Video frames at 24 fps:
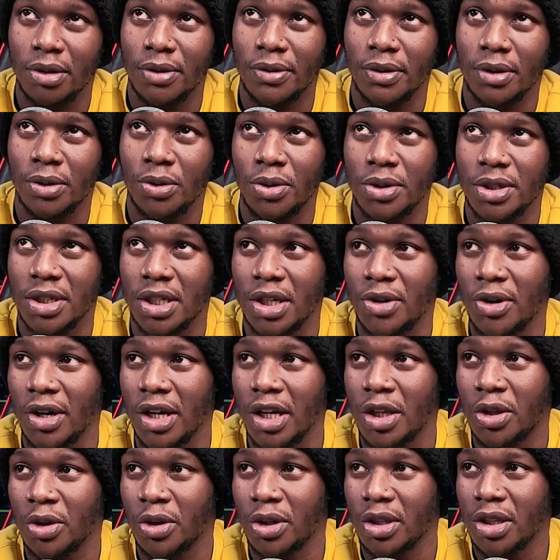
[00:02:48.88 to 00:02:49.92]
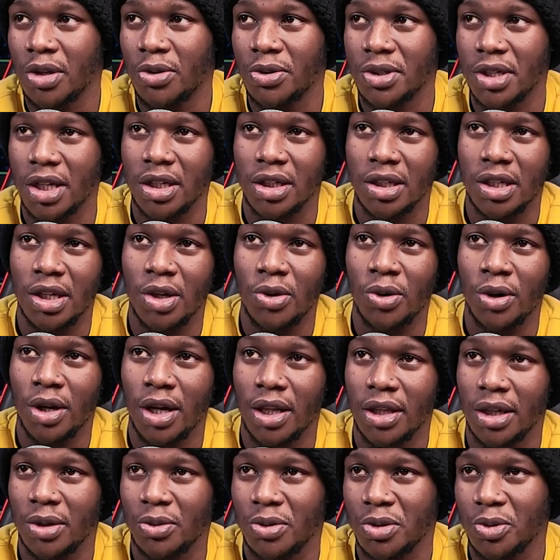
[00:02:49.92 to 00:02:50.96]
because he really thought there was a yellow
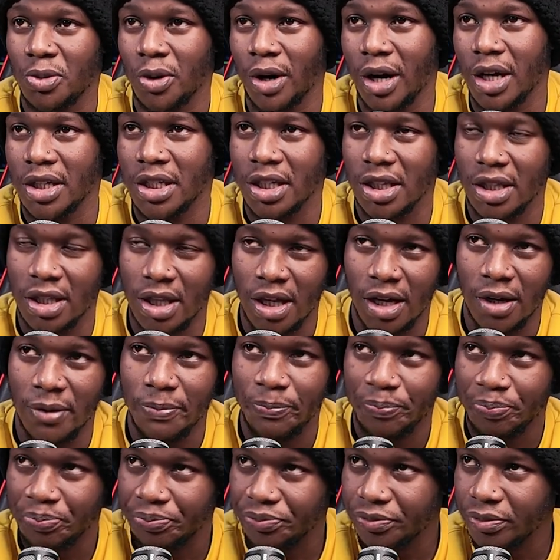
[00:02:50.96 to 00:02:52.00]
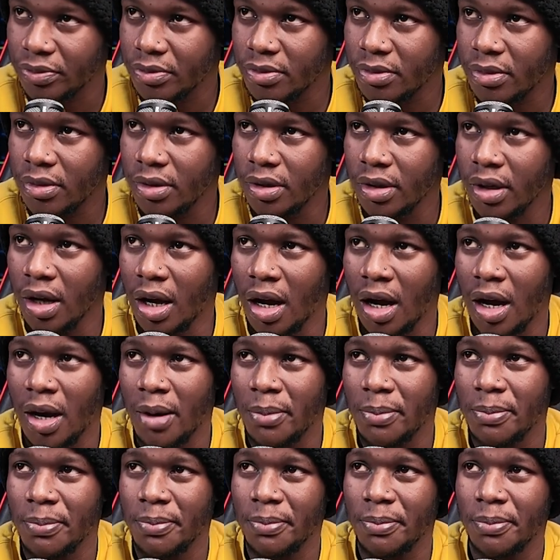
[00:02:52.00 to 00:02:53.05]
card that was warranted there.
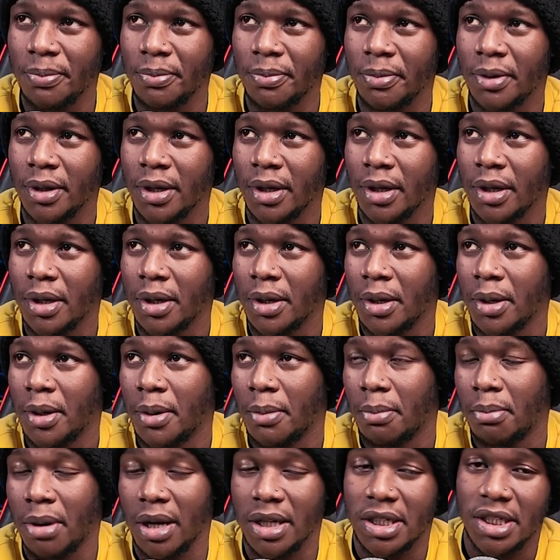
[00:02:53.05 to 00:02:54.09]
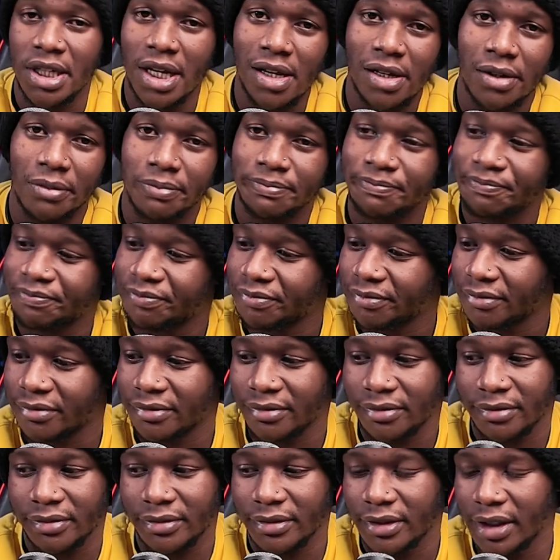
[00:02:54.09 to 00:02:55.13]
But yeah,
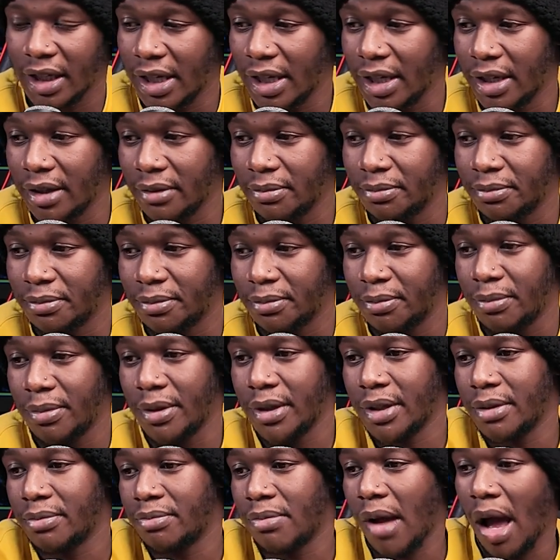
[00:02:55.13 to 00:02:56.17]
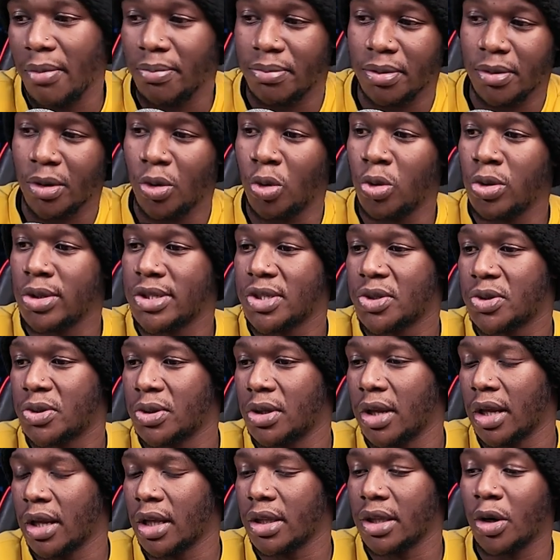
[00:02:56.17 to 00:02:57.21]
the goal
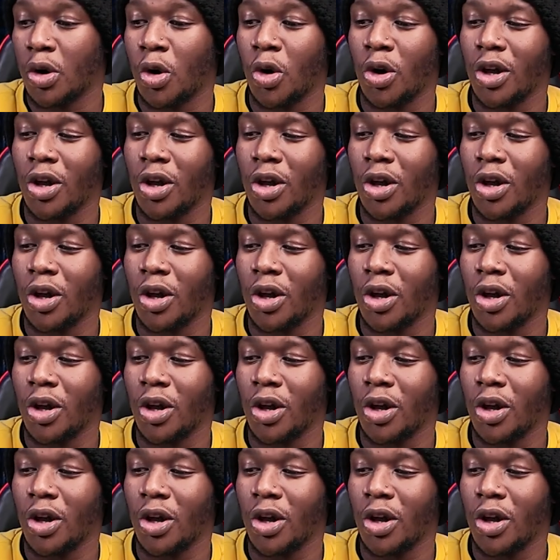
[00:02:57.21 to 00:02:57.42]
stood